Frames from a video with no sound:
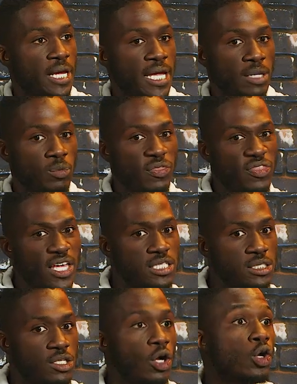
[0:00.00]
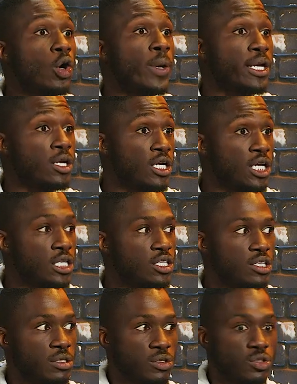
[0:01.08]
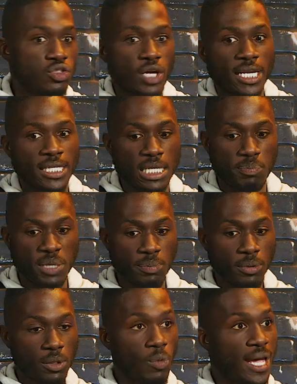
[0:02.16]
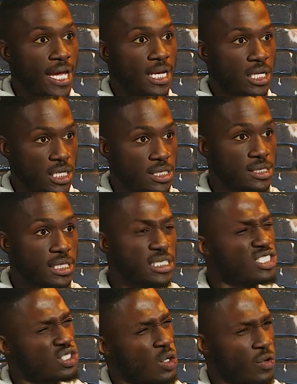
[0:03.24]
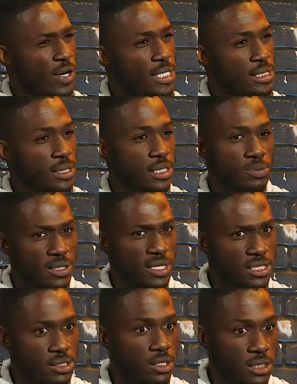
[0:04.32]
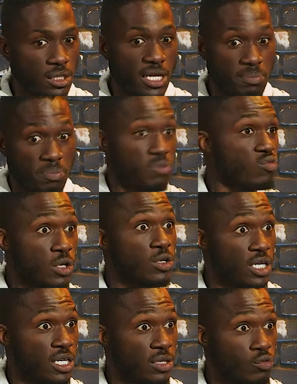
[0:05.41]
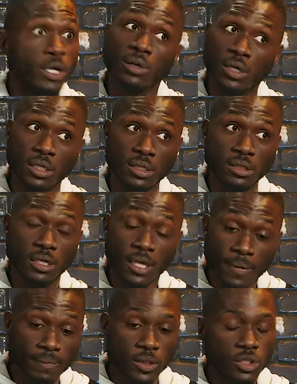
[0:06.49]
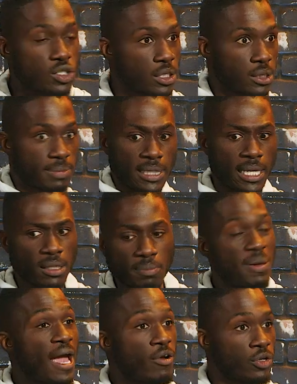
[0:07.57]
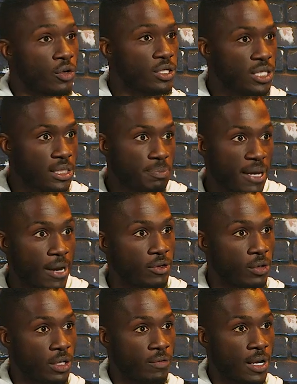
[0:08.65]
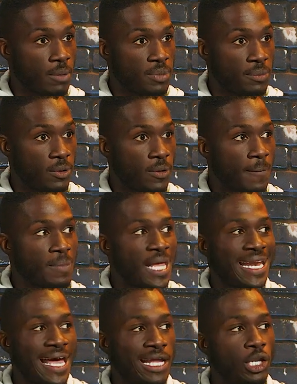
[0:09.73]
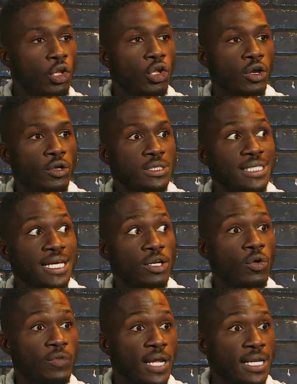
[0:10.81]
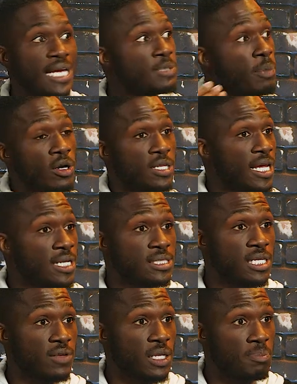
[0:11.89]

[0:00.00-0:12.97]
And when mm-hmm. things start going good, you try to keep people away, in a sense. It's so crazy because when things start to get real good, real mm-hmm. good, mm-hmm. you start to be like paranoid. You get paranoid around mm-hmm. people. And I had to learn to get over that. That's part of negativity.